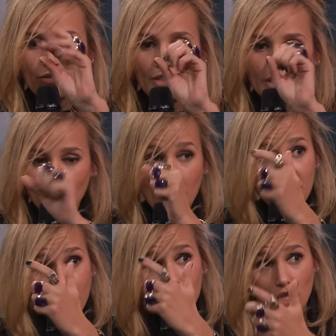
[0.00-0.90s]
the
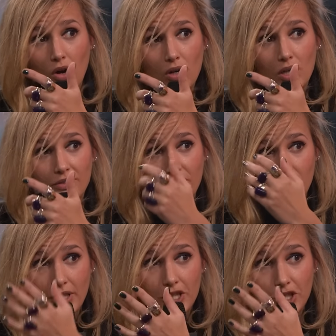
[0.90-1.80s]
eruption of genre in the
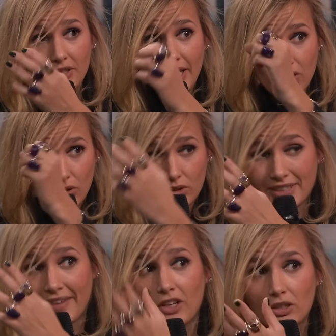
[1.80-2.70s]
narration cannot,
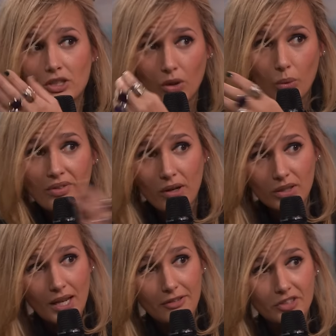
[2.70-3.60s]
cannot go
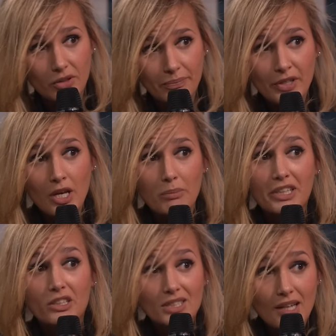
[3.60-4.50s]
without laughter,
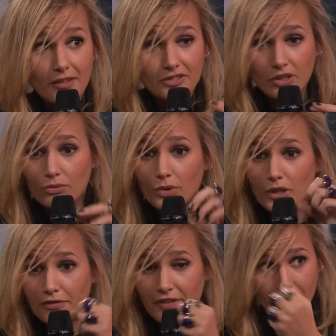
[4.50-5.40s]
because laughter
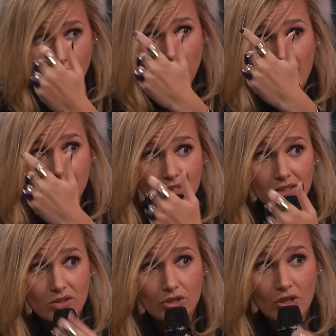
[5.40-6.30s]
really
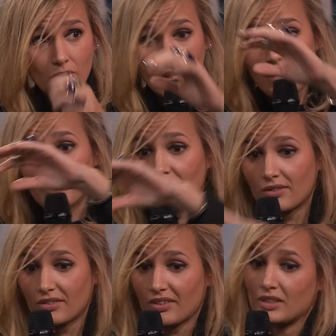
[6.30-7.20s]
favorizes the genre and
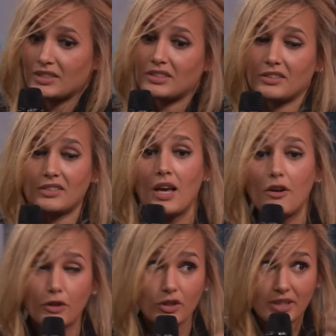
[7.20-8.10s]
catharsizes it.
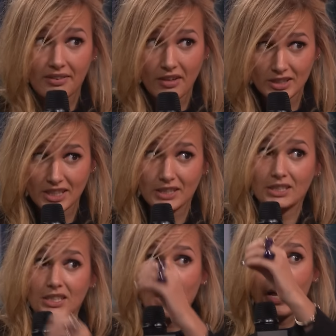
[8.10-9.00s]
For the catharsis,